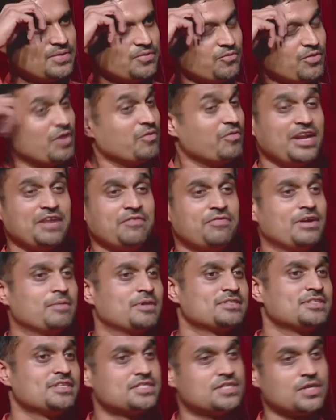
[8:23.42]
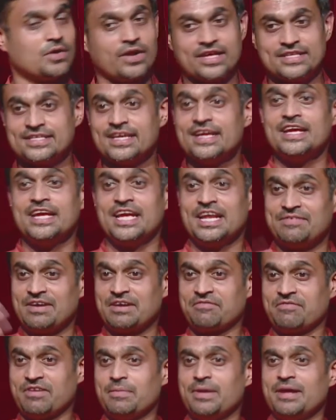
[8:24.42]
We are very famous in stories. In
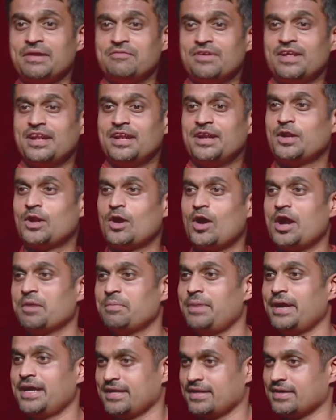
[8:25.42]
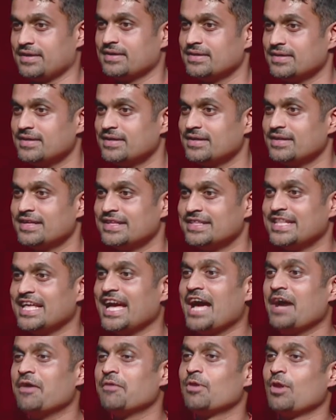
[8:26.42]
fact, women will not better. They
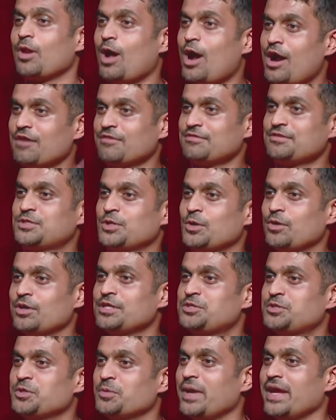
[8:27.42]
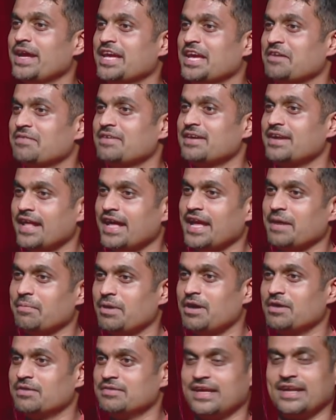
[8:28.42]
have a lot of stories to make every day
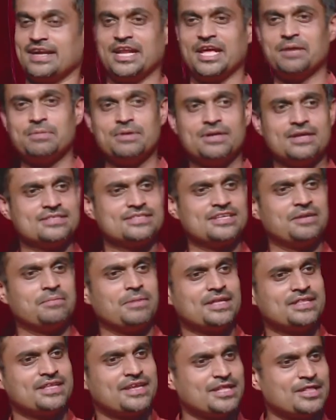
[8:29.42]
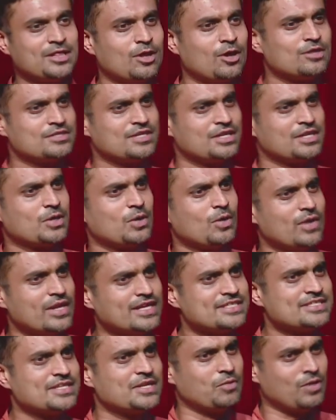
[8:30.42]
about their neighbors and mother-in-laws and
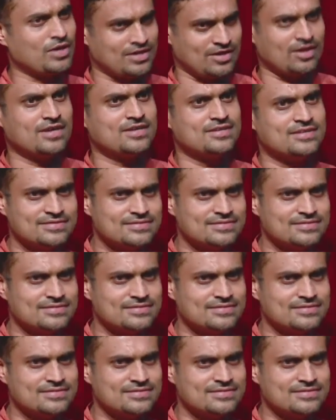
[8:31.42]
colleagues and whatnot.